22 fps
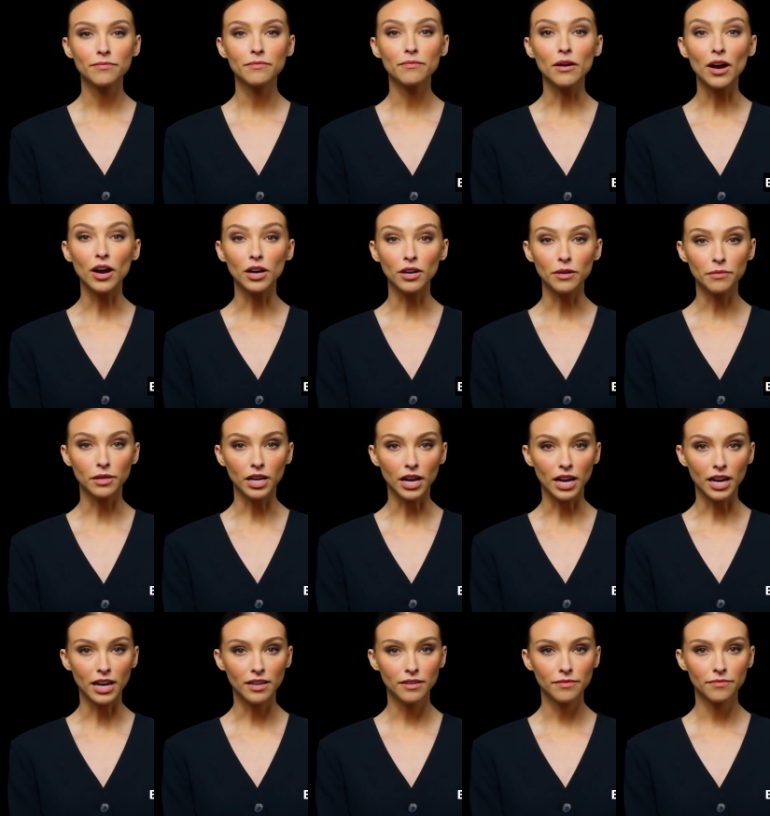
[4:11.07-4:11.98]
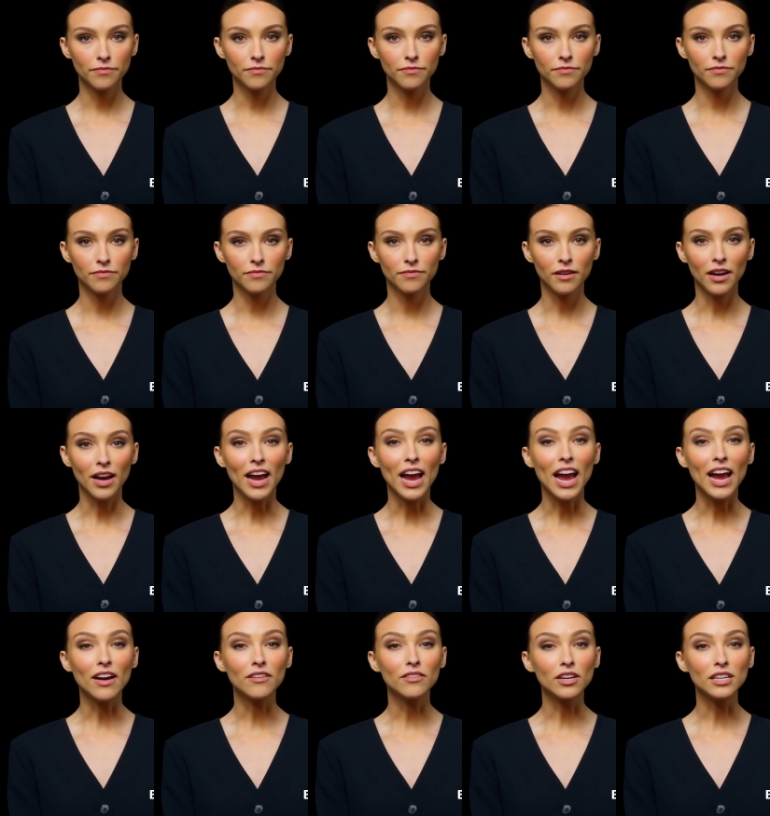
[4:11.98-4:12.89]
Bottom line
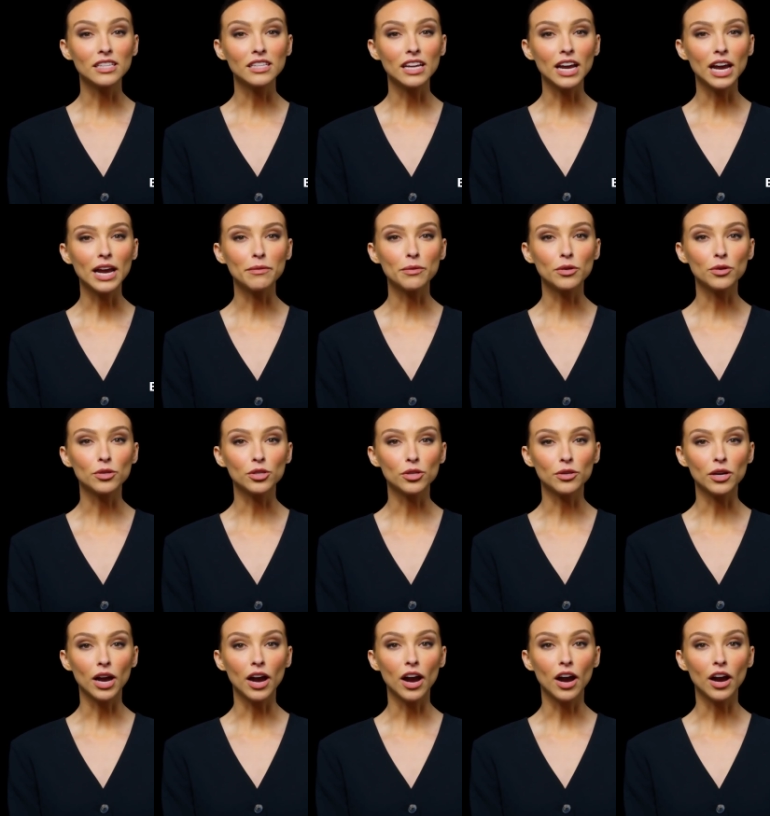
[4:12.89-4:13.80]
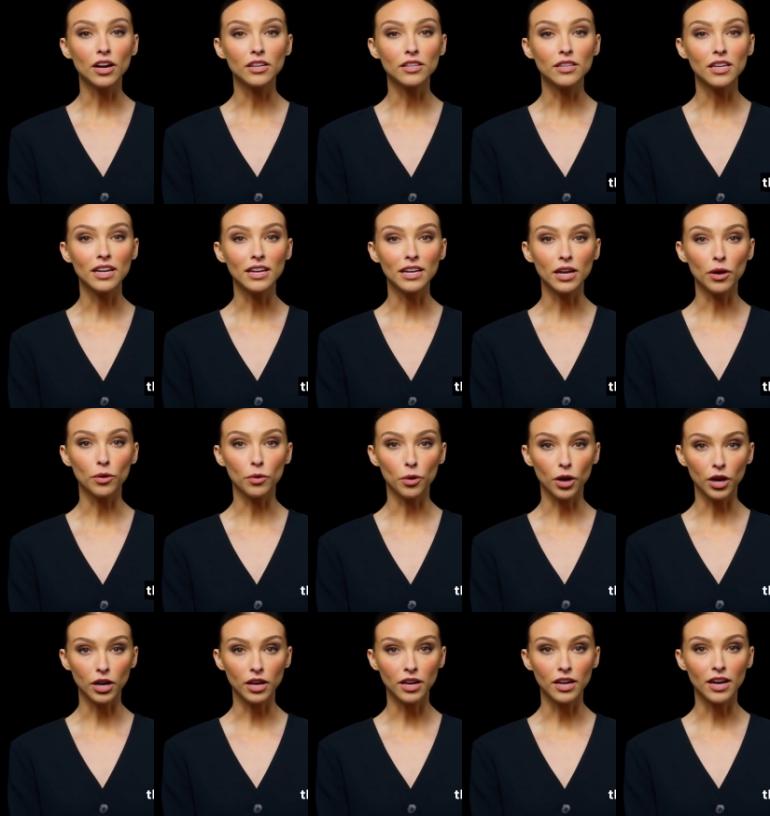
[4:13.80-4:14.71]
Every time you do the hard thinking
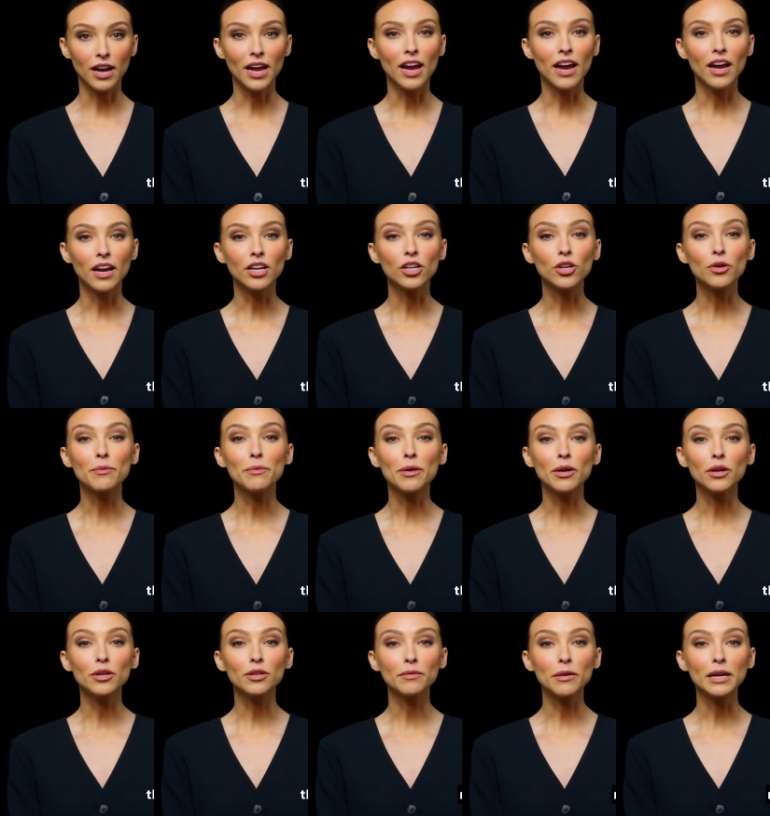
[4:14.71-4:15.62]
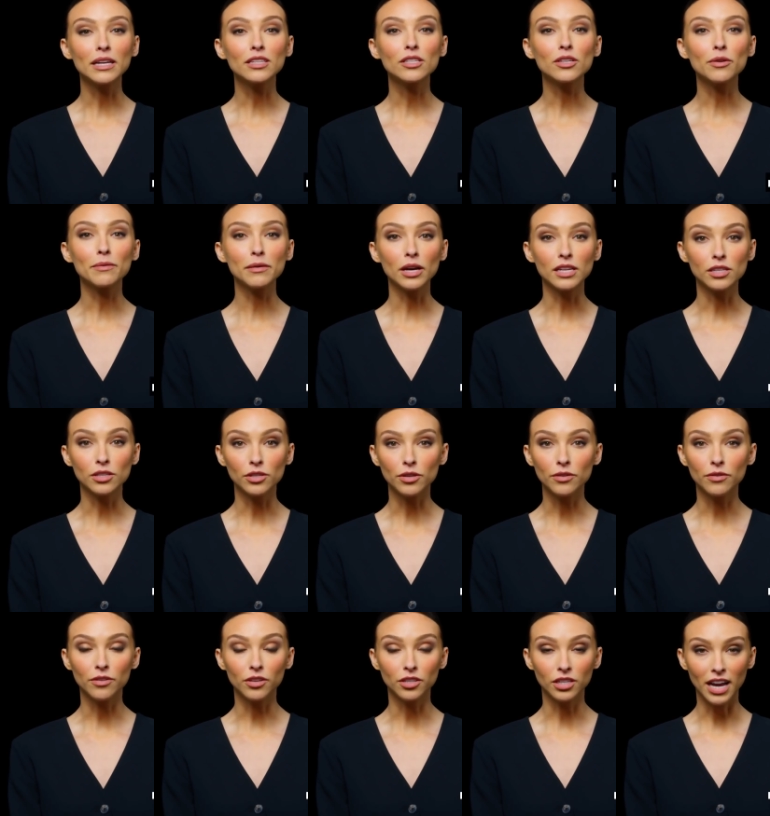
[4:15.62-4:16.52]
work, you build mental
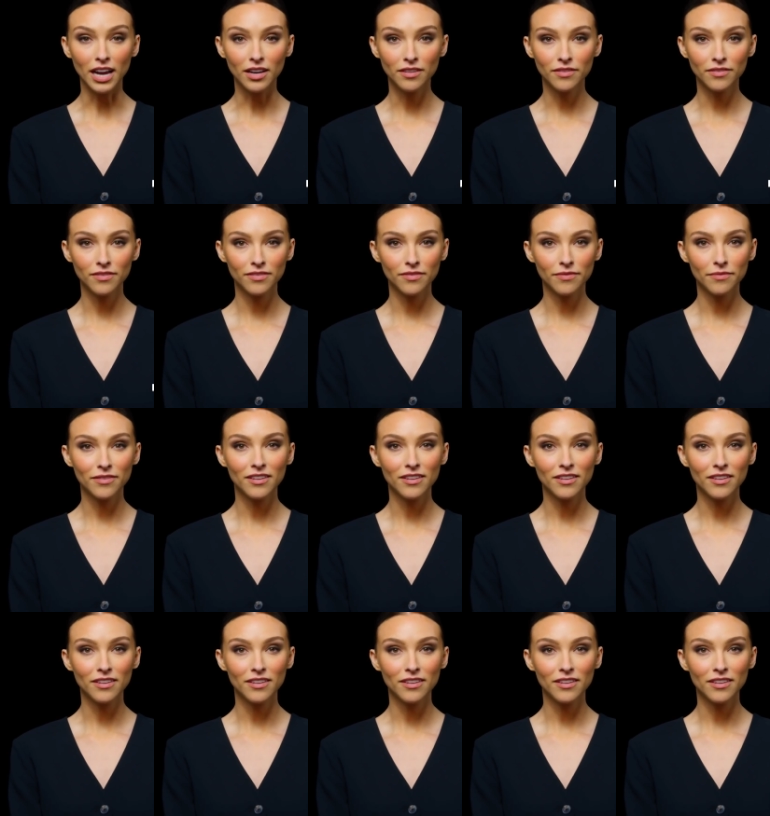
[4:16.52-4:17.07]
muscle for life.